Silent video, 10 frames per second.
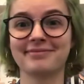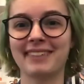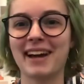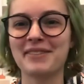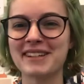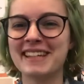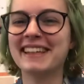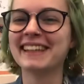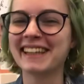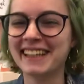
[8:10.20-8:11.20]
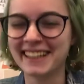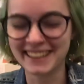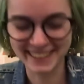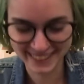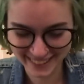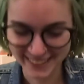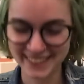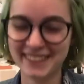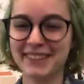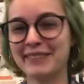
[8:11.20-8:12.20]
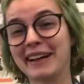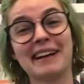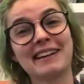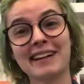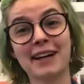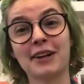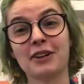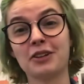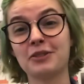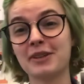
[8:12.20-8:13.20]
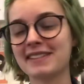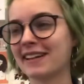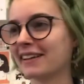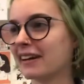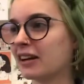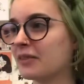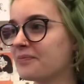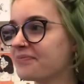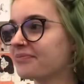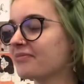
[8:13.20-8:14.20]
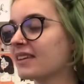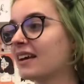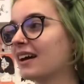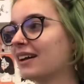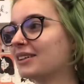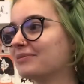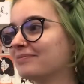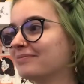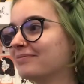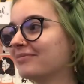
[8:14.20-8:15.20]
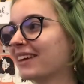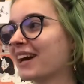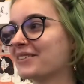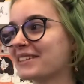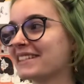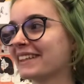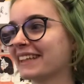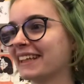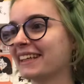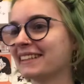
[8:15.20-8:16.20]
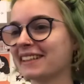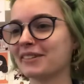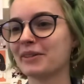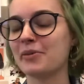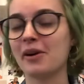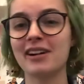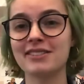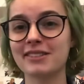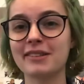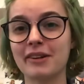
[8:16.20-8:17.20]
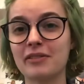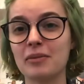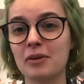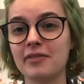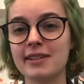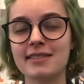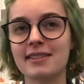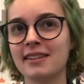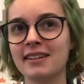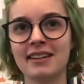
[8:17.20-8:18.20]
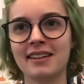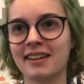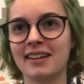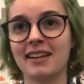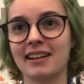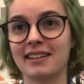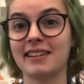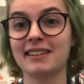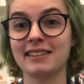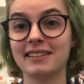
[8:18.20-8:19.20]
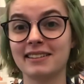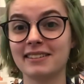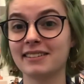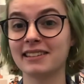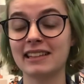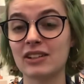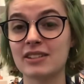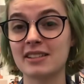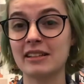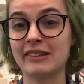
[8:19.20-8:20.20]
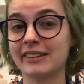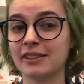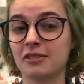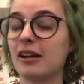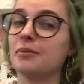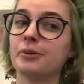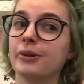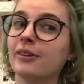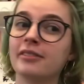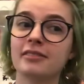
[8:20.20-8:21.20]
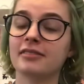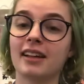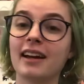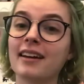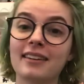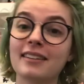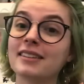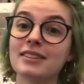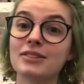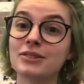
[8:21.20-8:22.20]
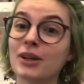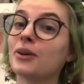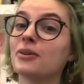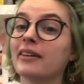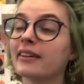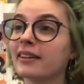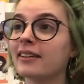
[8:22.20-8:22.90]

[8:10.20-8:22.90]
I recently oh my god, I got a little too excited there. I recently did a rewatch of the movies, and they're still incredible, like so good.